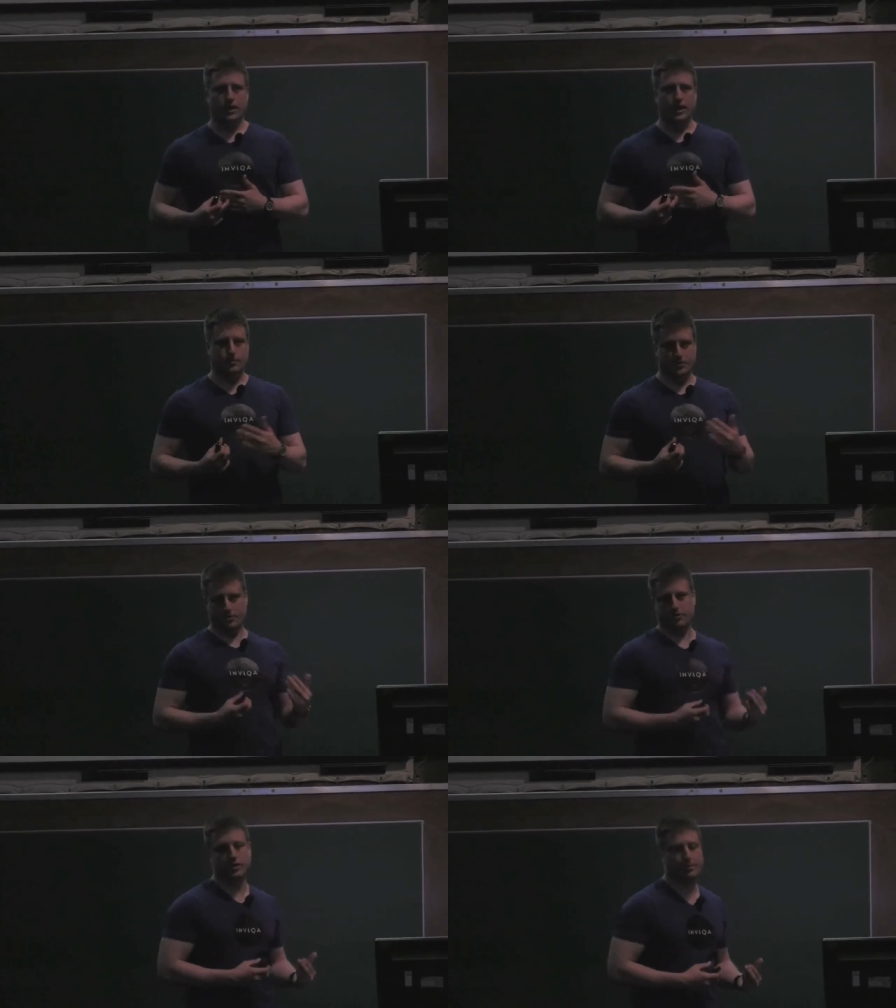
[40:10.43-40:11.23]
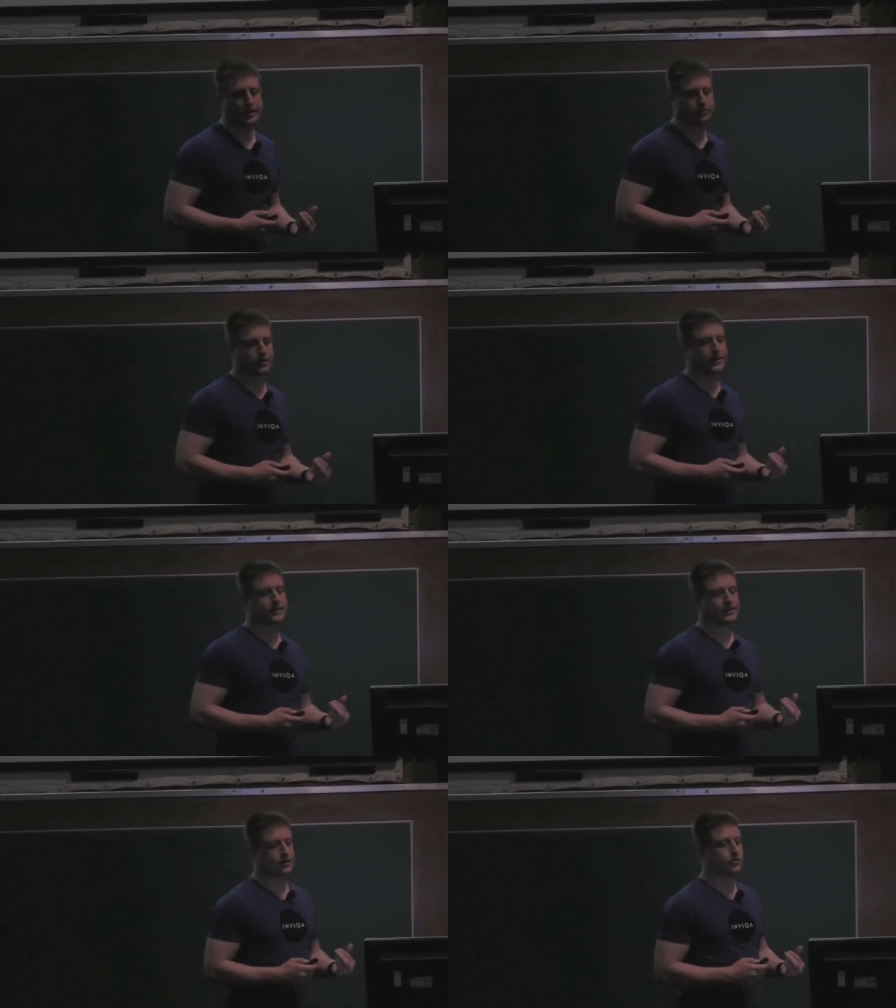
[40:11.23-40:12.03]
absolutely ban
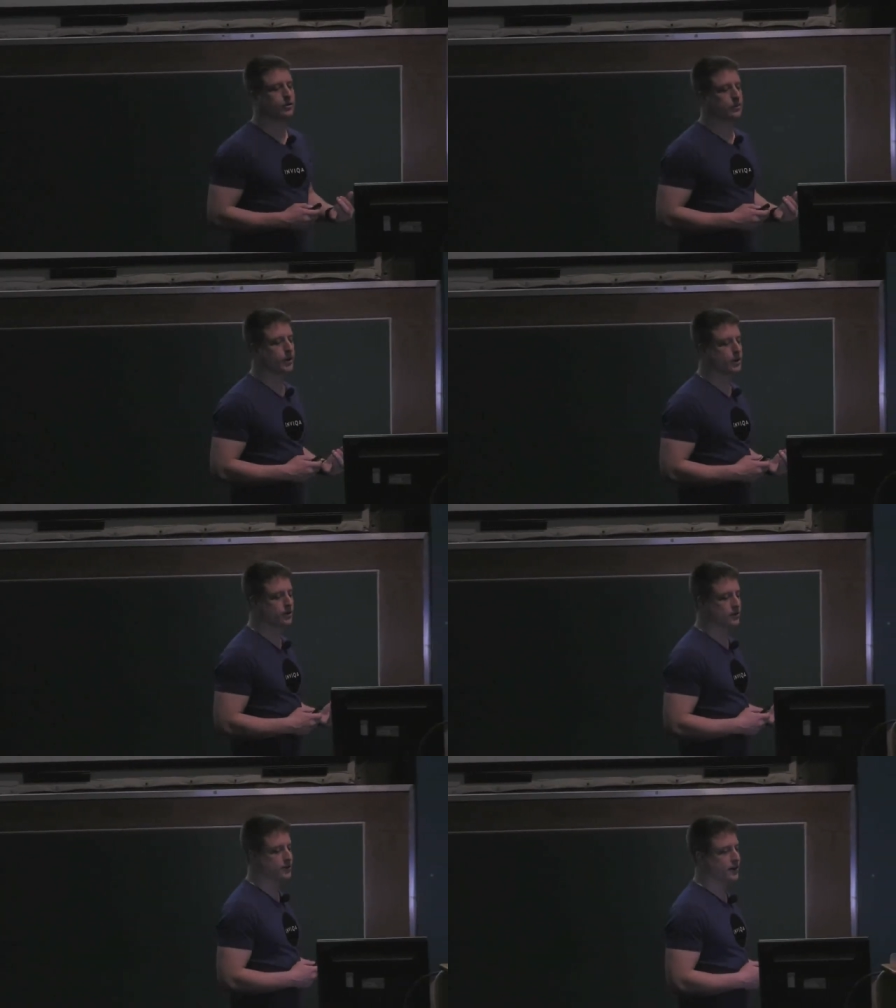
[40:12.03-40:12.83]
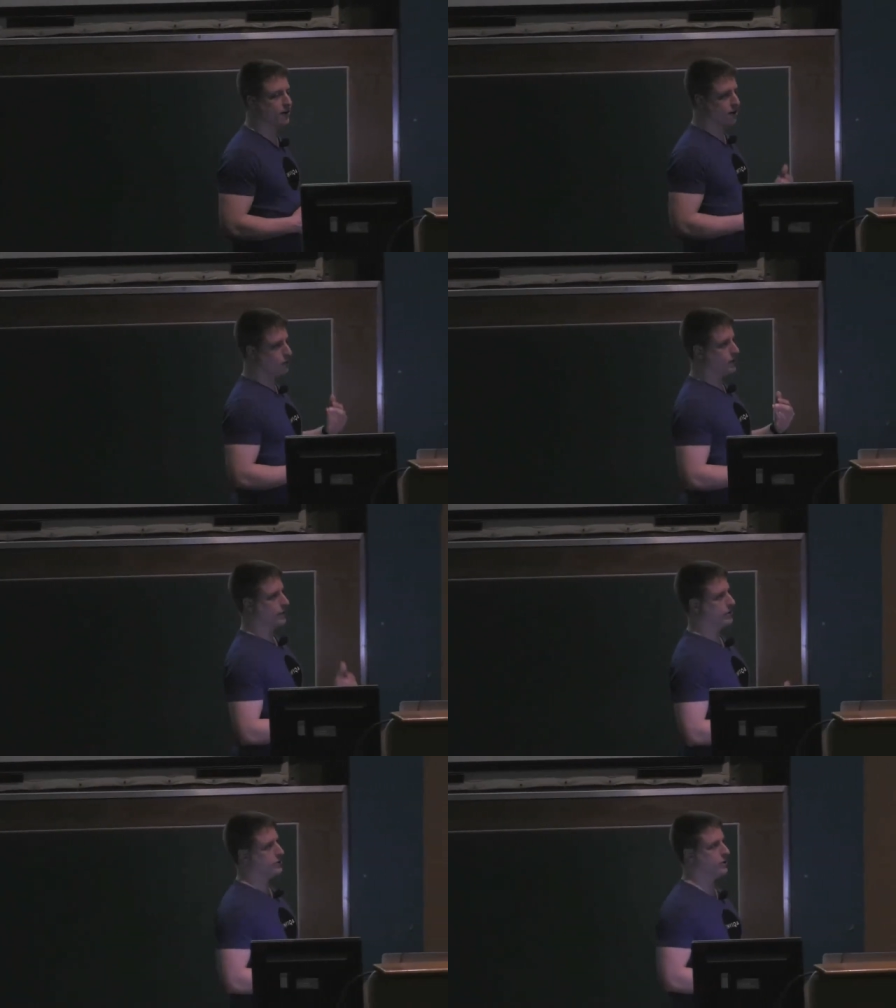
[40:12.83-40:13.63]
creating a new commit and say, I only
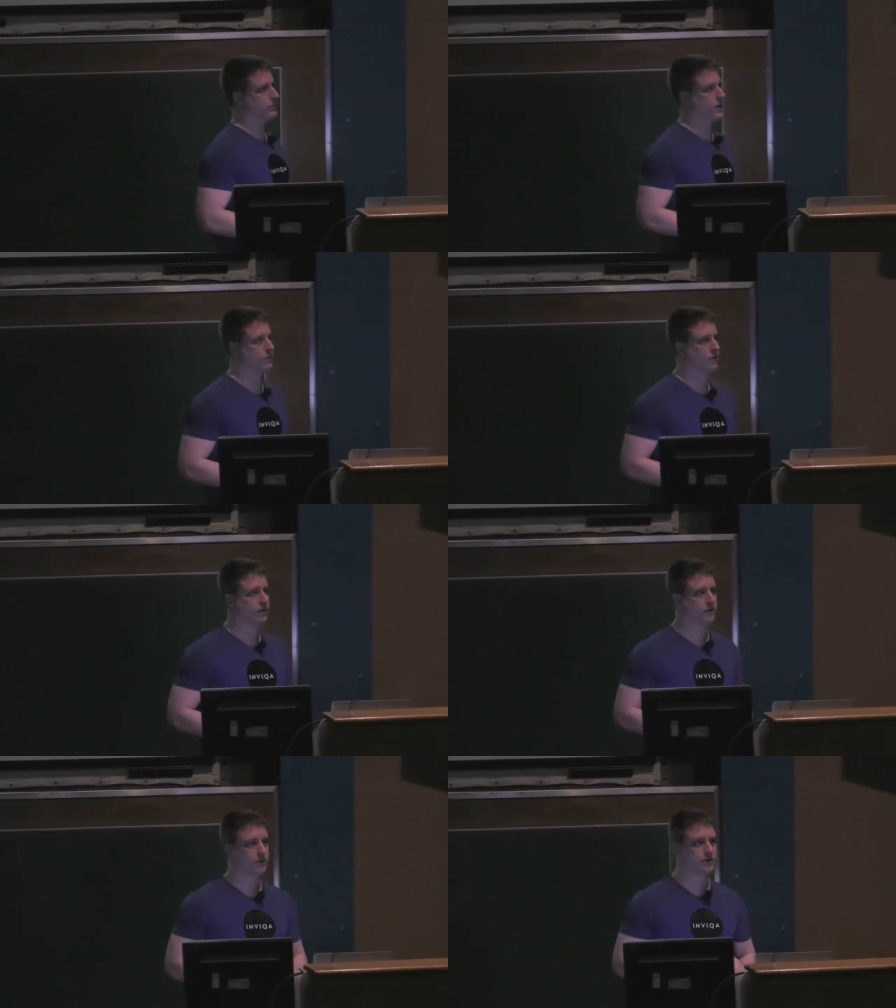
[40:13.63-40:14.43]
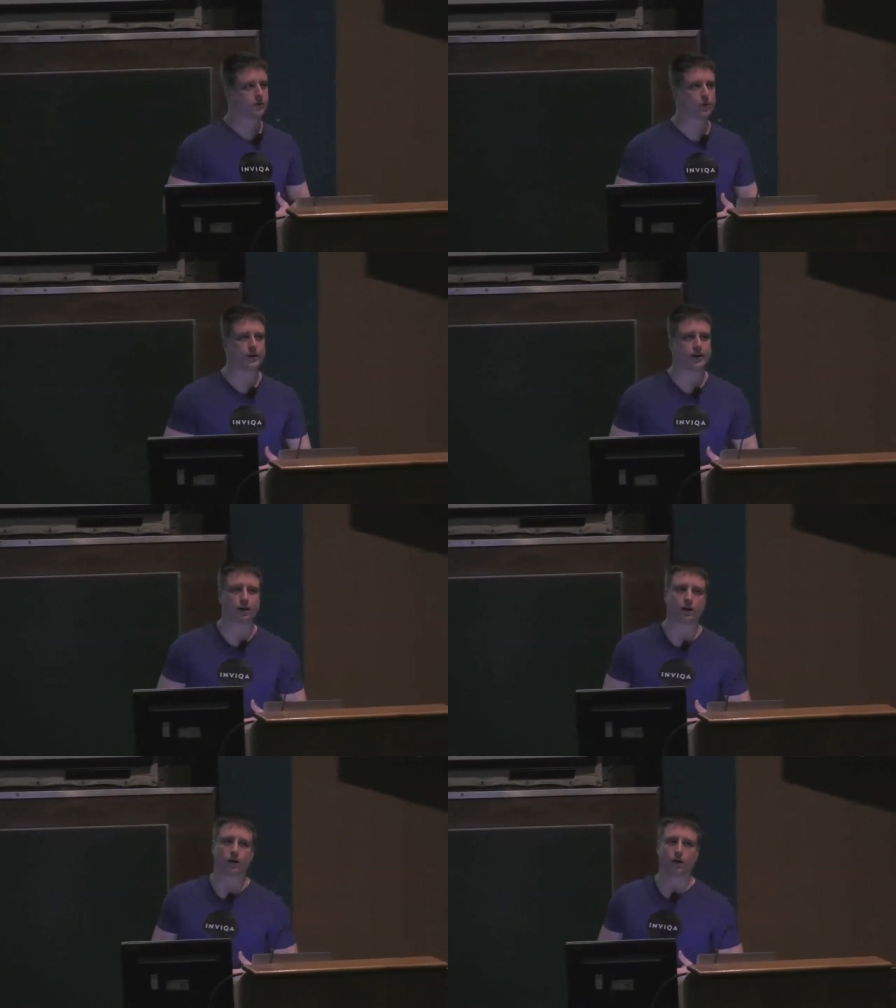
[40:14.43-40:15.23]
want to update by fast
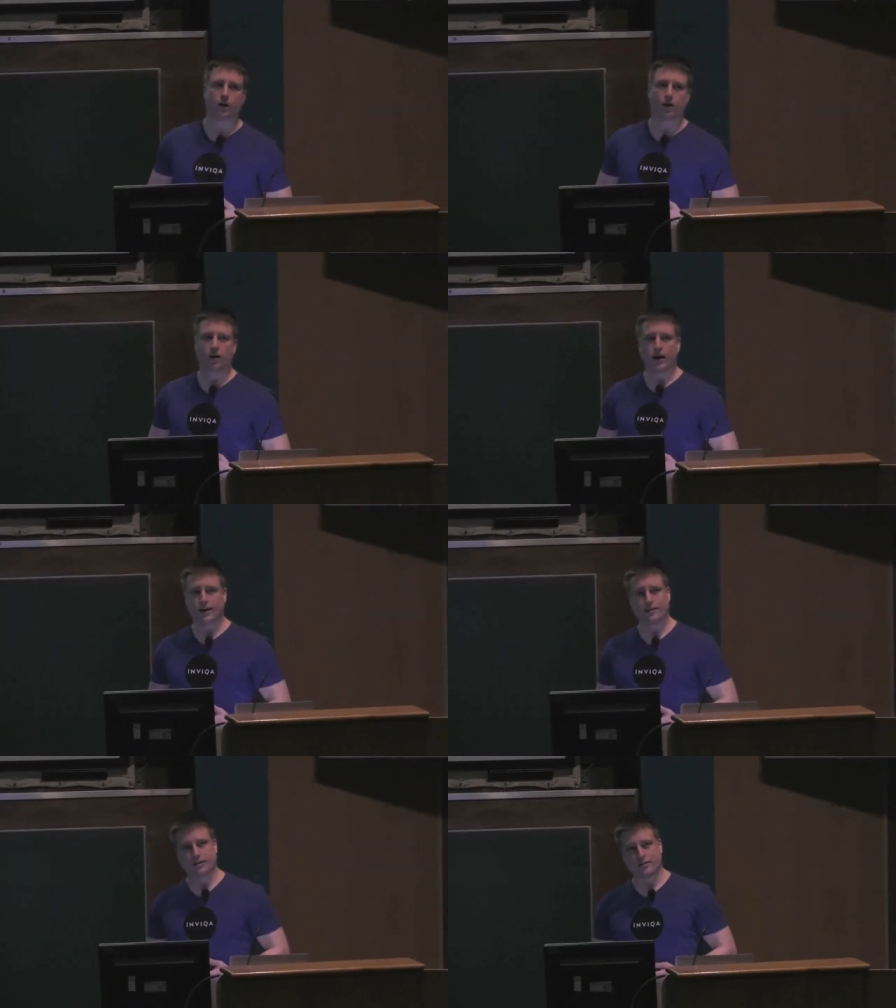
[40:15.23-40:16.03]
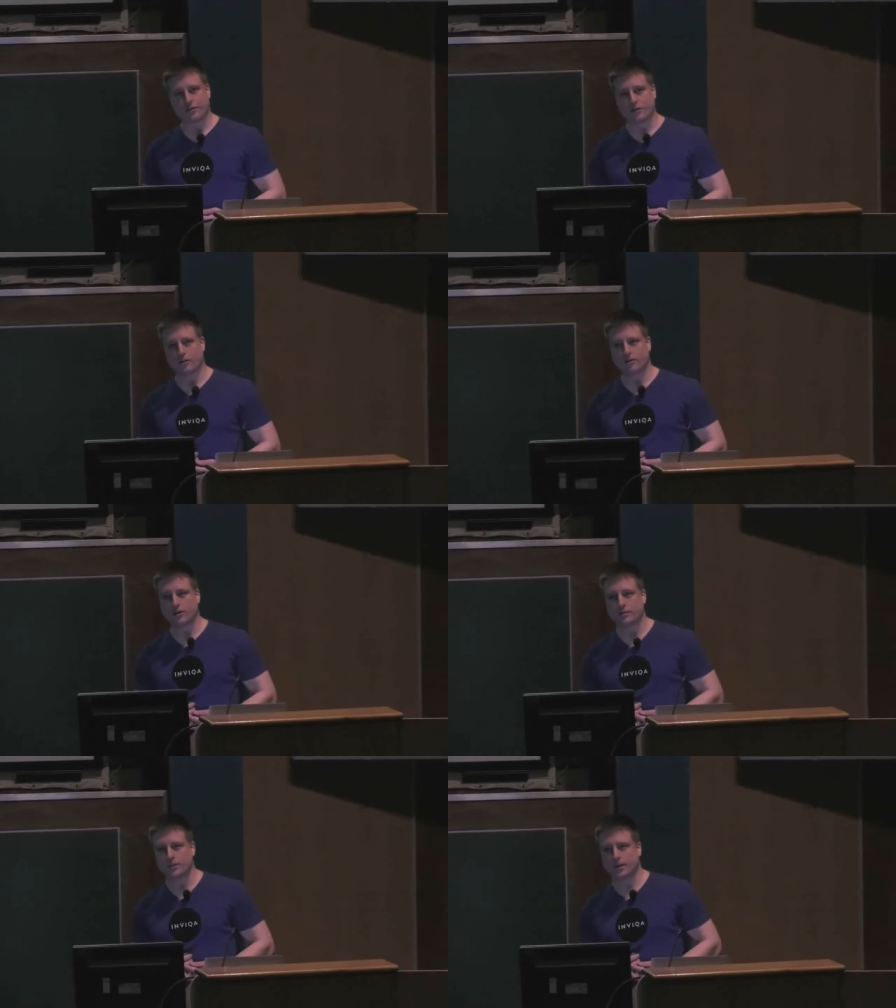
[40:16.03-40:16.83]
forwarding, and if you can't
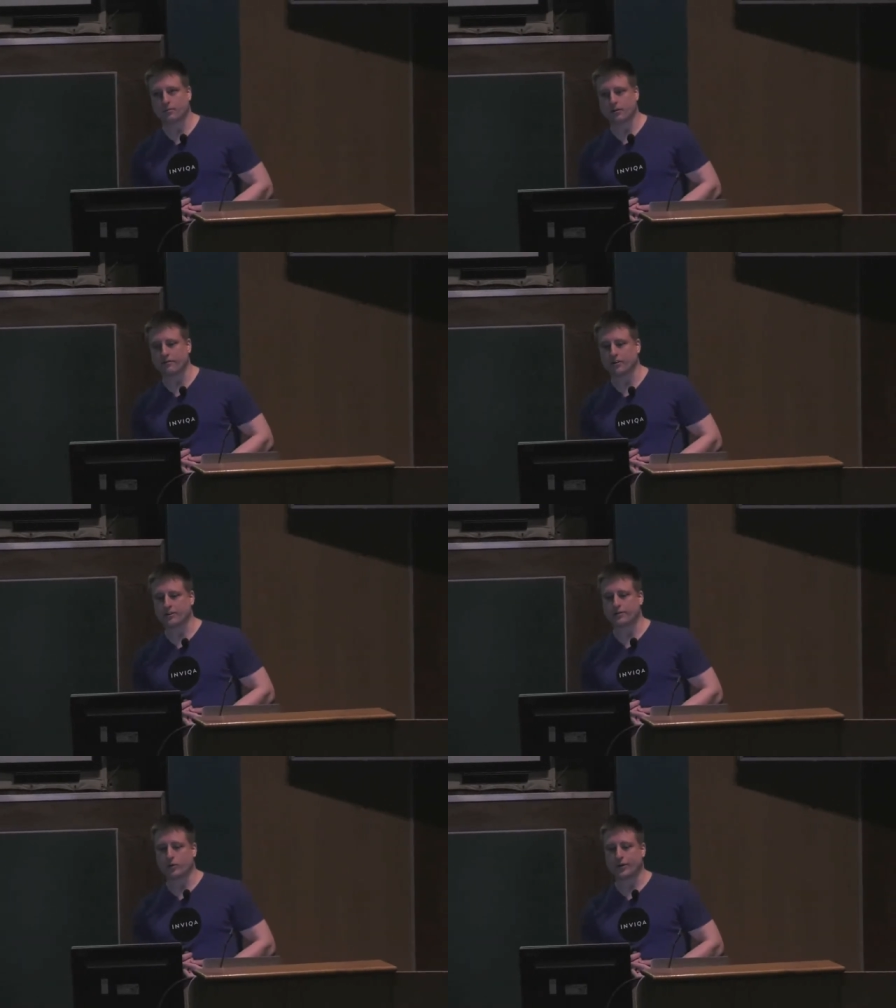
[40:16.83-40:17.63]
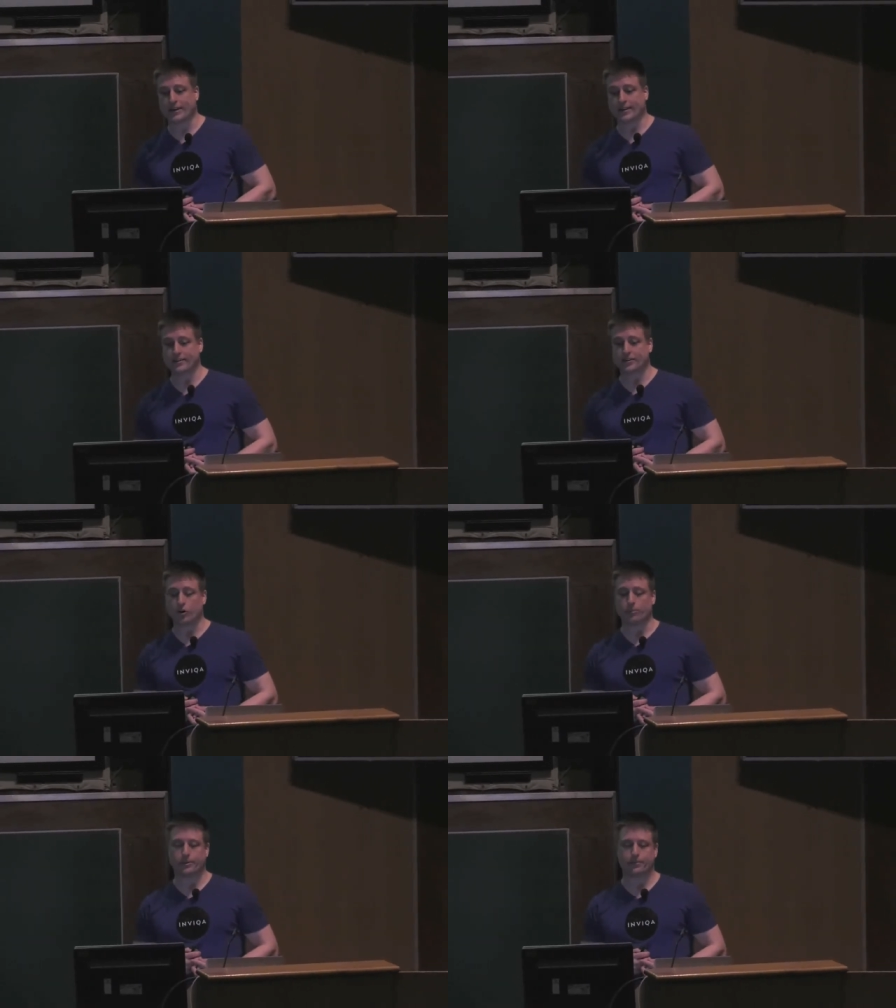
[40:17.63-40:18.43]
update by fast forwarding, then
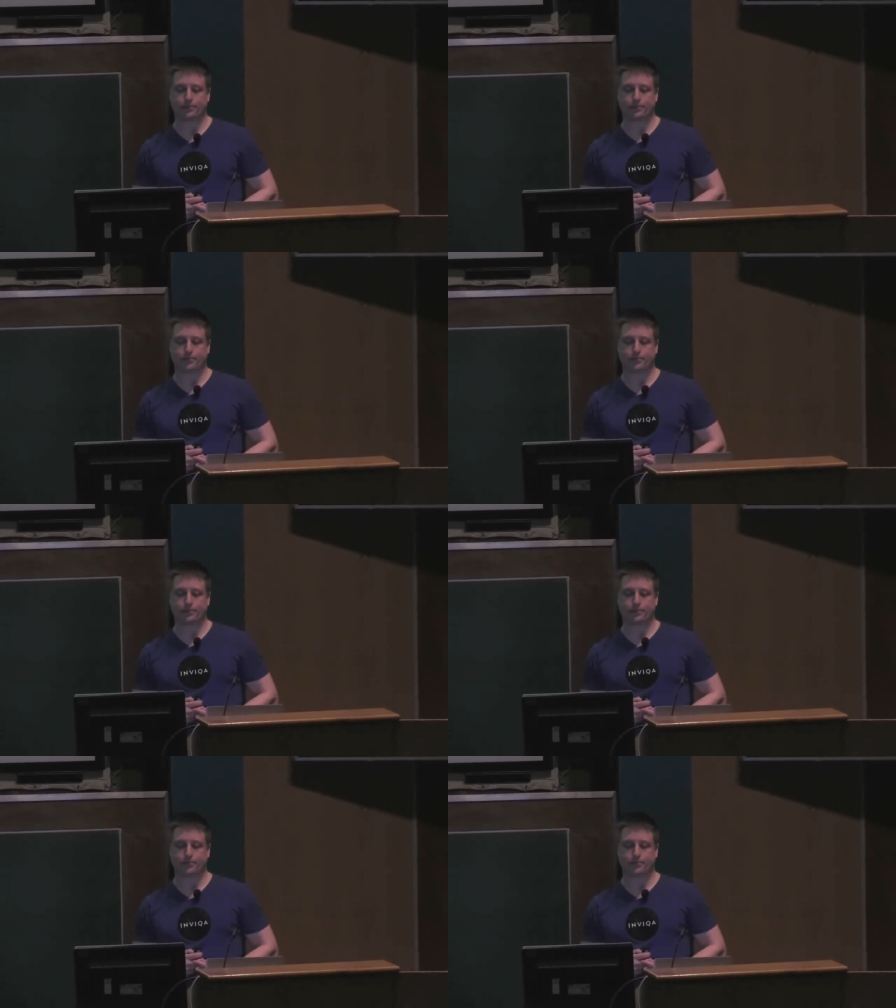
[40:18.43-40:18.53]
stop.